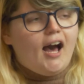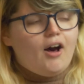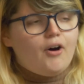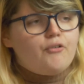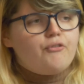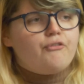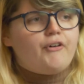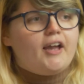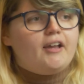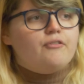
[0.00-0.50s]
I'll
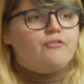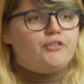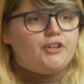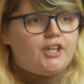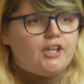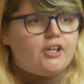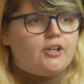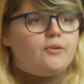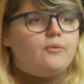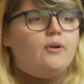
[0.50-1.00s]
fight for
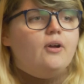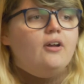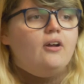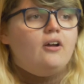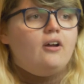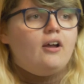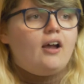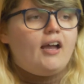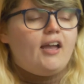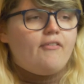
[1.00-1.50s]
you
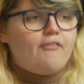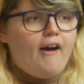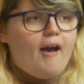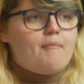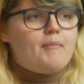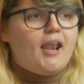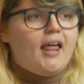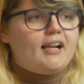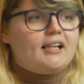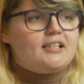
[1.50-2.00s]
if
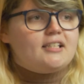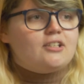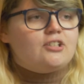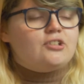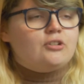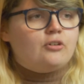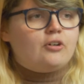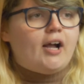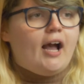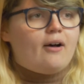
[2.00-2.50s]
I'm elected as
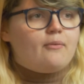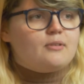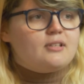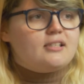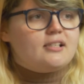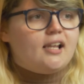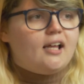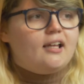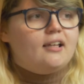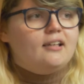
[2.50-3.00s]
your
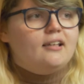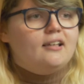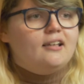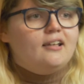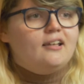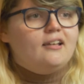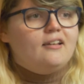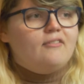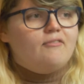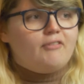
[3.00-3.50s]
councillor,
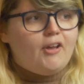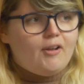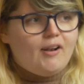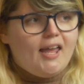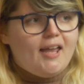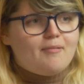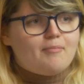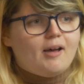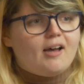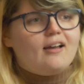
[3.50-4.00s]
vote
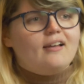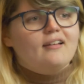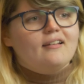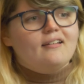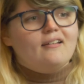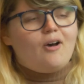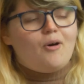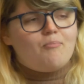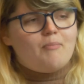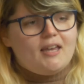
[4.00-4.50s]
Labour
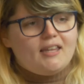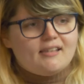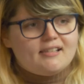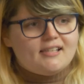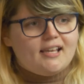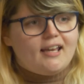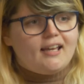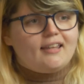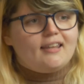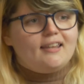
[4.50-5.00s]
on May the
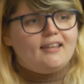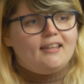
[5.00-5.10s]
6th.